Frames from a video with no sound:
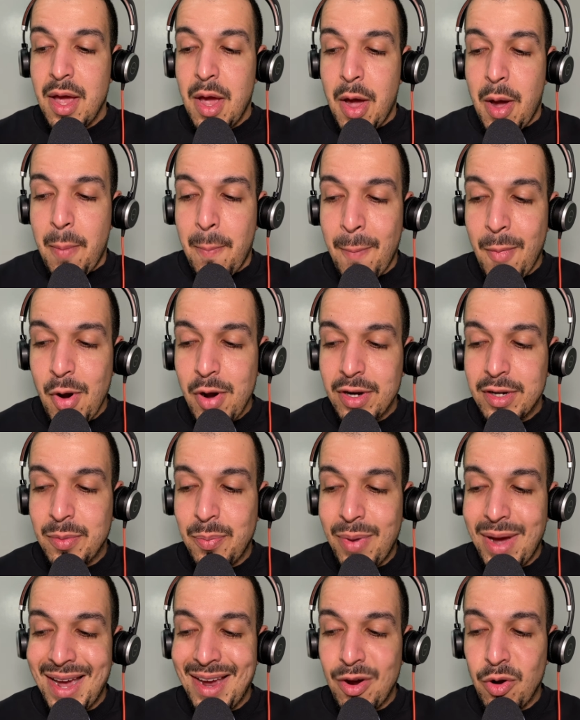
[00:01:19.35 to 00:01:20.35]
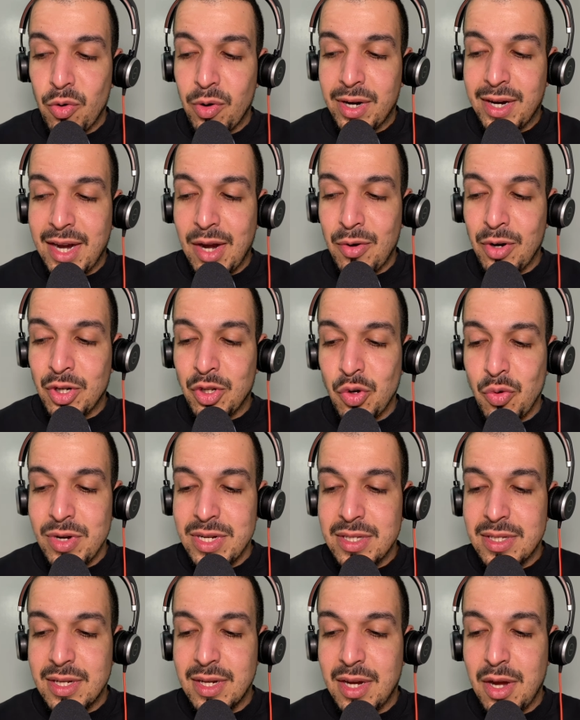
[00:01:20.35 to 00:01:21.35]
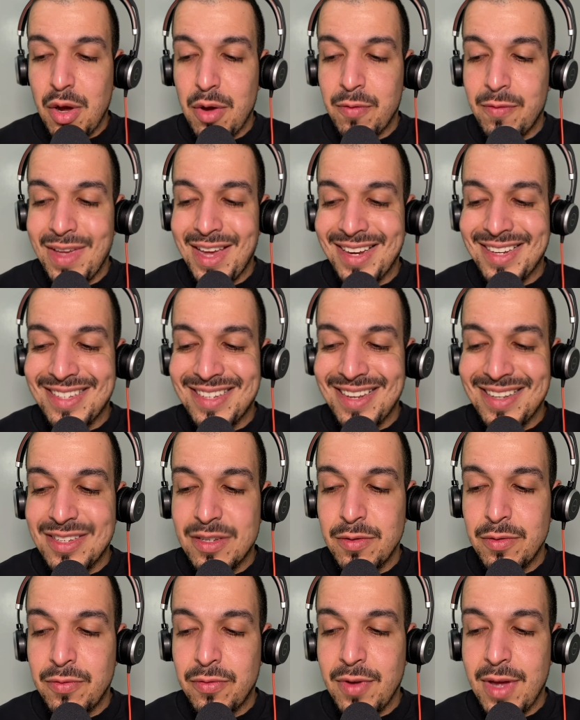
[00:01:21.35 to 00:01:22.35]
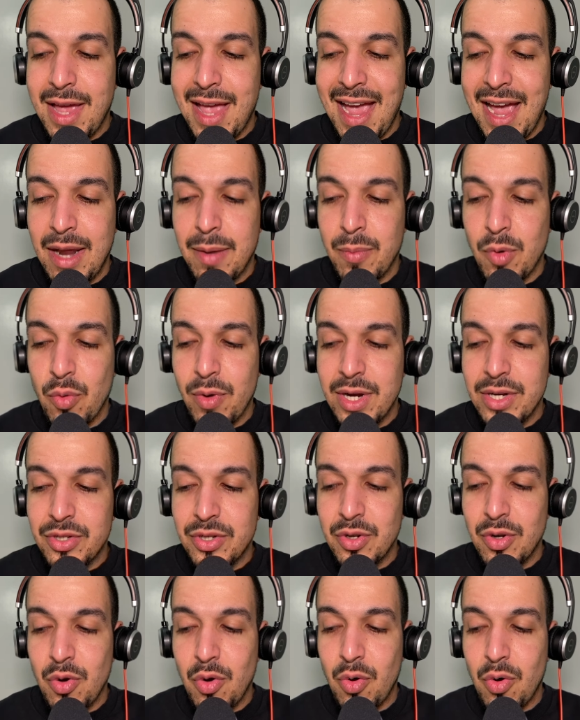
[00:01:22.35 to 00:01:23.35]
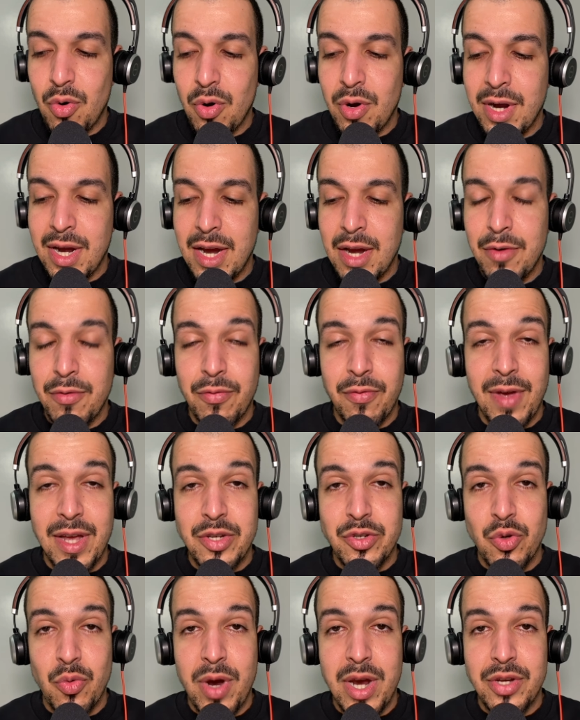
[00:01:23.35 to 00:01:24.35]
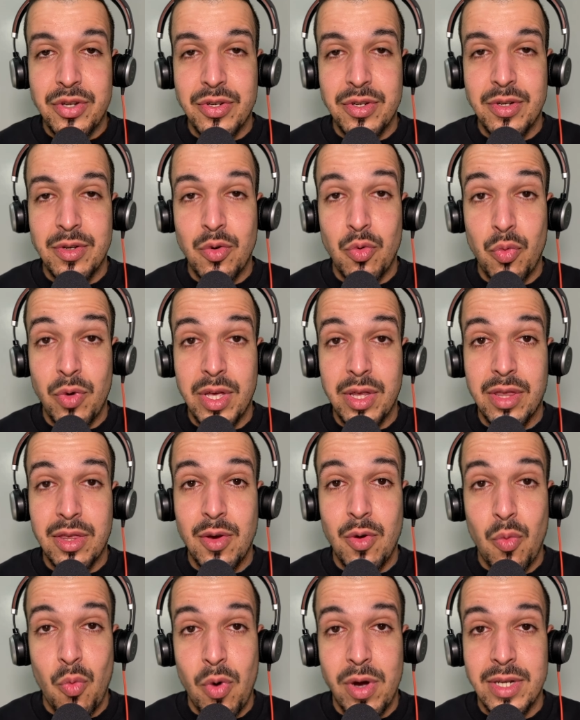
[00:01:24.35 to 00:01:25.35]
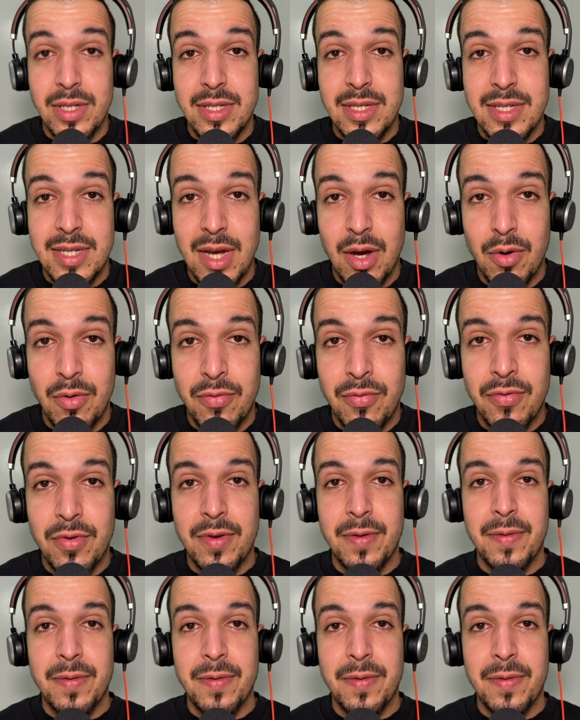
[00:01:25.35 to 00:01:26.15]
marked by or characteristic of excessive admiration or infatuation with oneself.